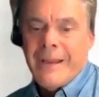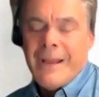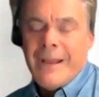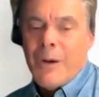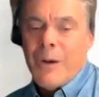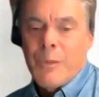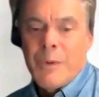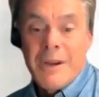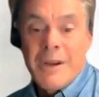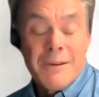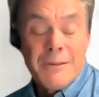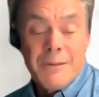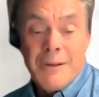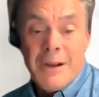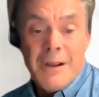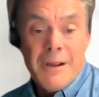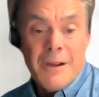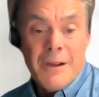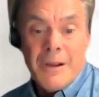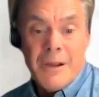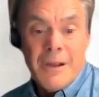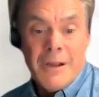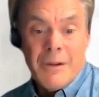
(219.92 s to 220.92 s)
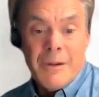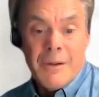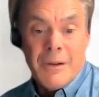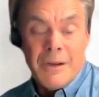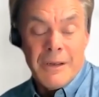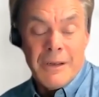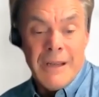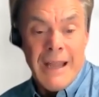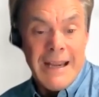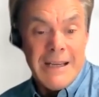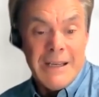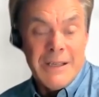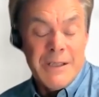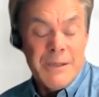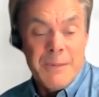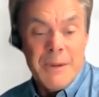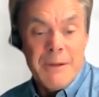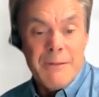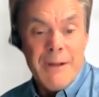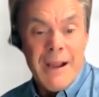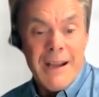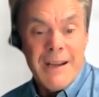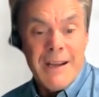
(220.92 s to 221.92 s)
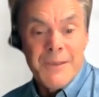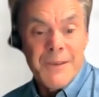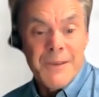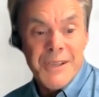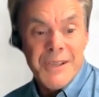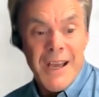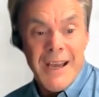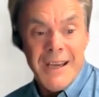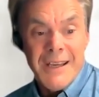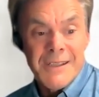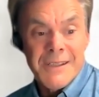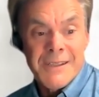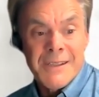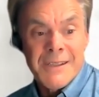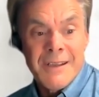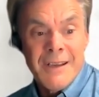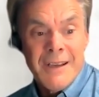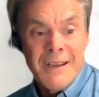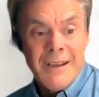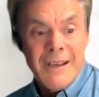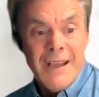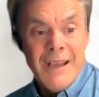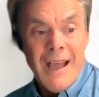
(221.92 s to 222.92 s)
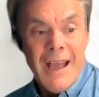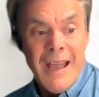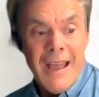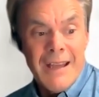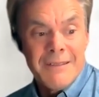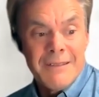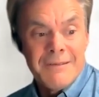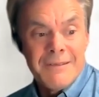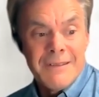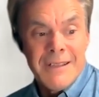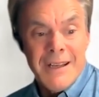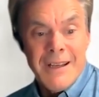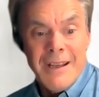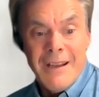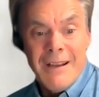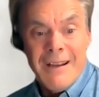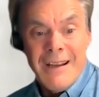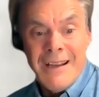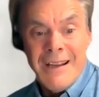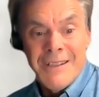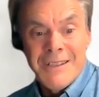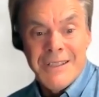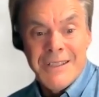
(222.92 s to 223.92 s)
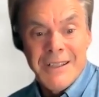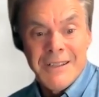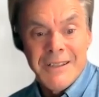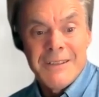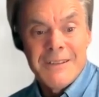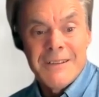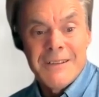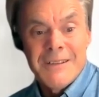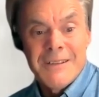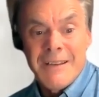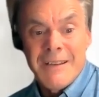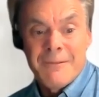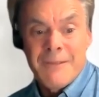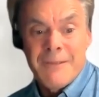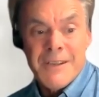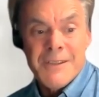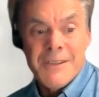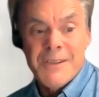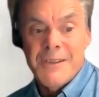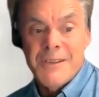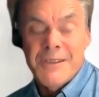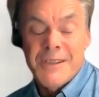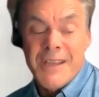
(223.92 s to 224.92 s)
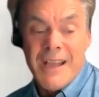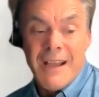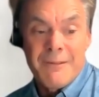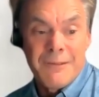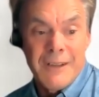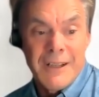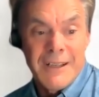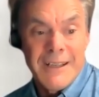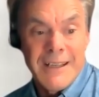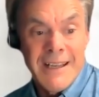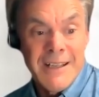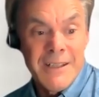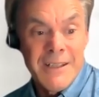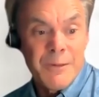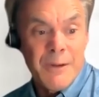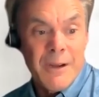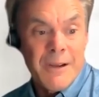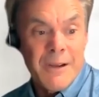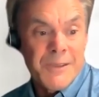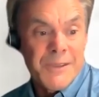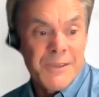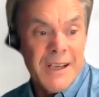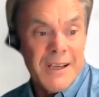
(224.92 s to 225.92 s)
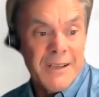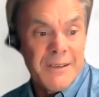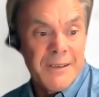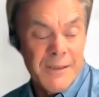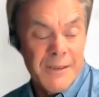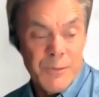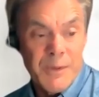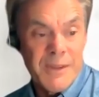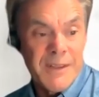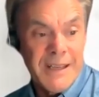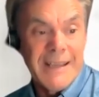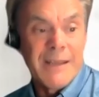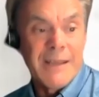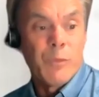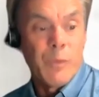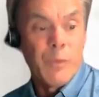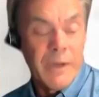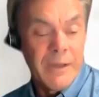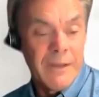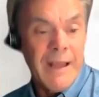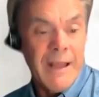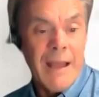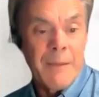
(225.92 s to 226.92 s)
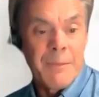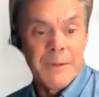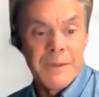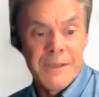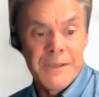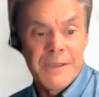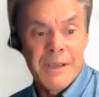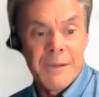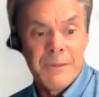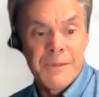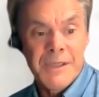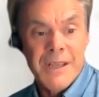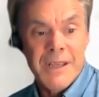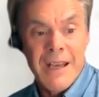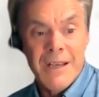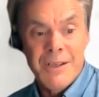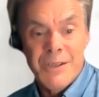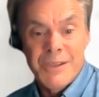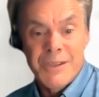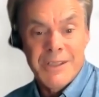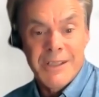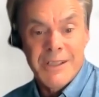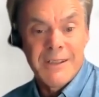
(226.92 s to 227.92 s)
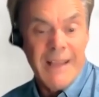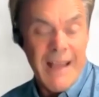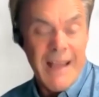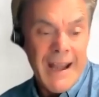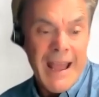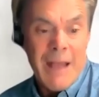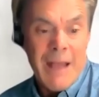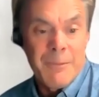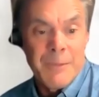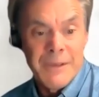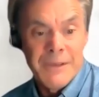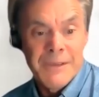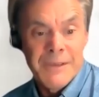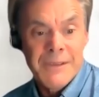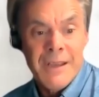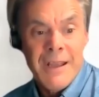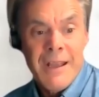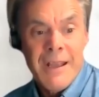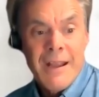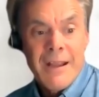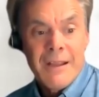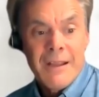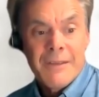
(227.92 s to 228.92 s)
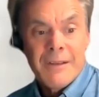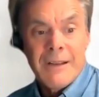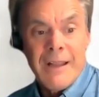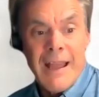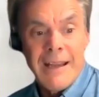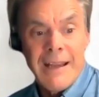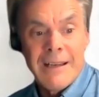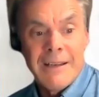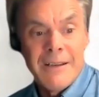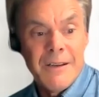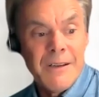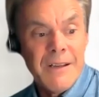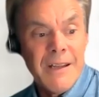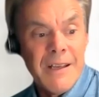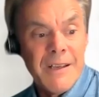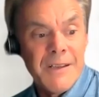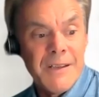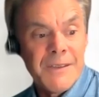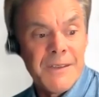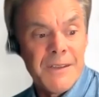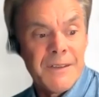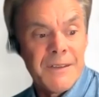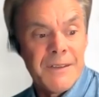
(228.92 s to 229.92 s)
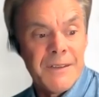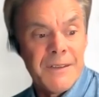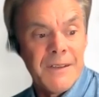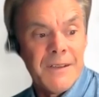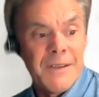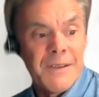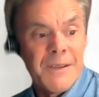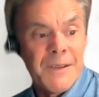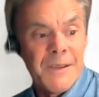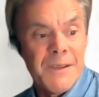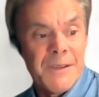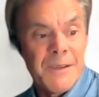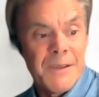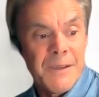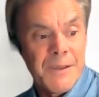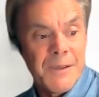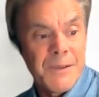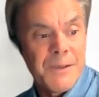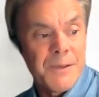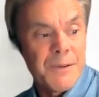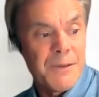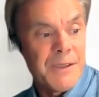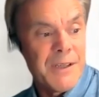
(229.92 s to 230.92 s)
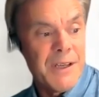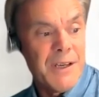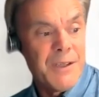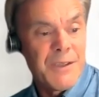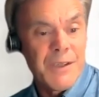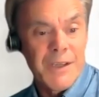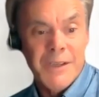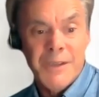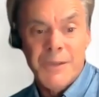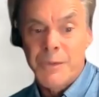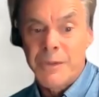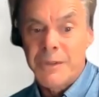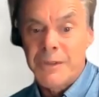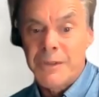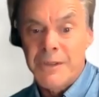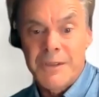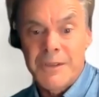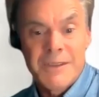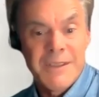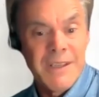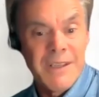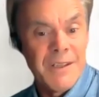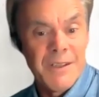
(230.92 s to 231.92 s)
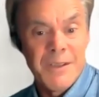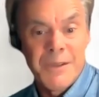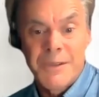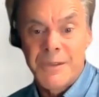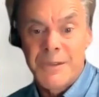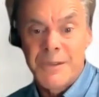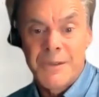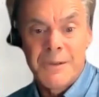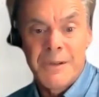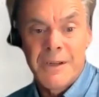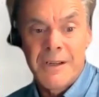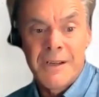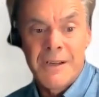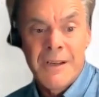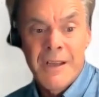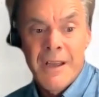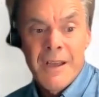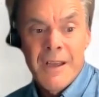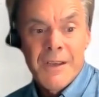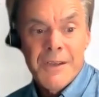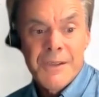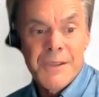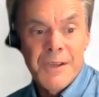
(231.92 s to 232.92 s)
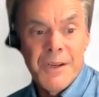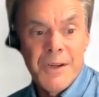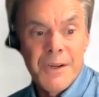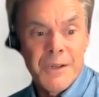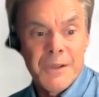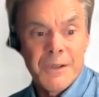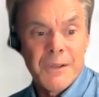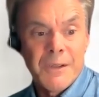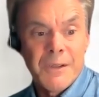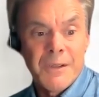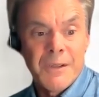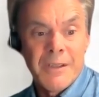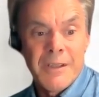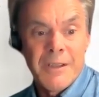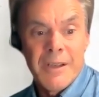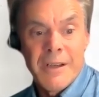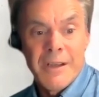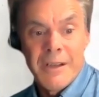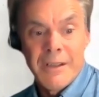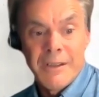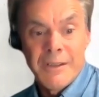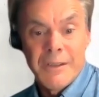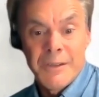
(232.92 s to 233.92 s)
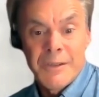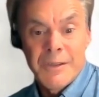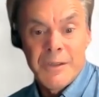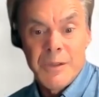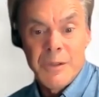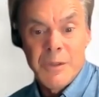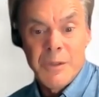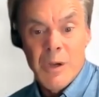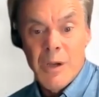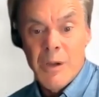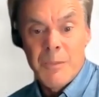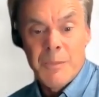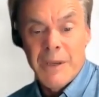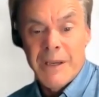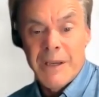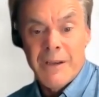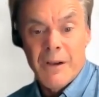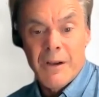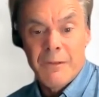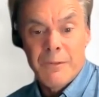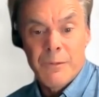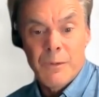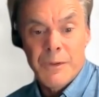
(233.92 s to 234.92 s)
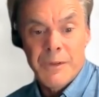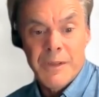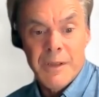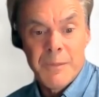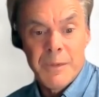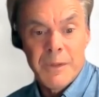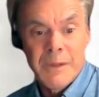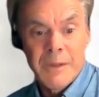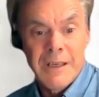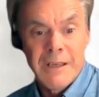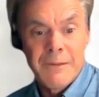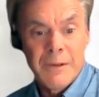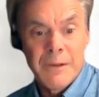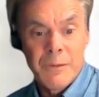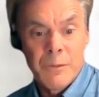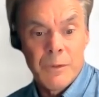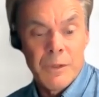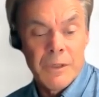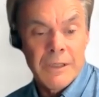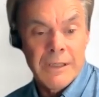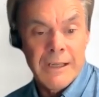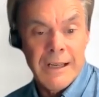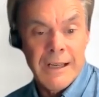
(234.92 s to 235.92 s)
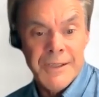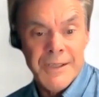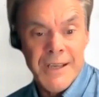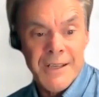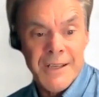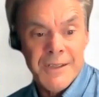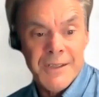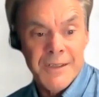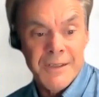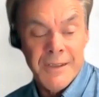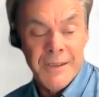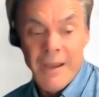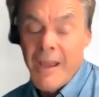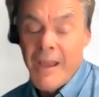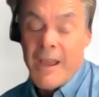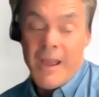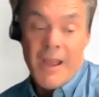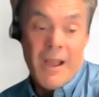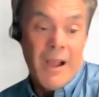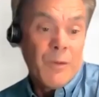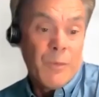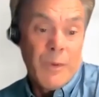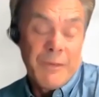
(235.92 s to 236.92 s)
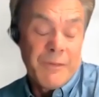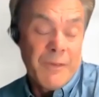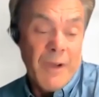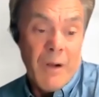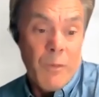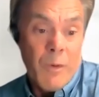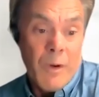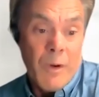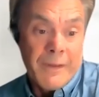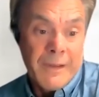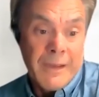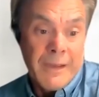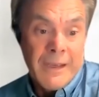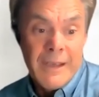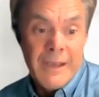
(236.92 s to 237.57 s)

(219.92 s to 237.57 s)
We're likely to be right in the sights. And until the investors start flooding into our sector, as we think it will happen at some stage, until that happens, the likelihood is that the strategics will continue to circle and look to pick off what they believe are world-class assets. And we've got one.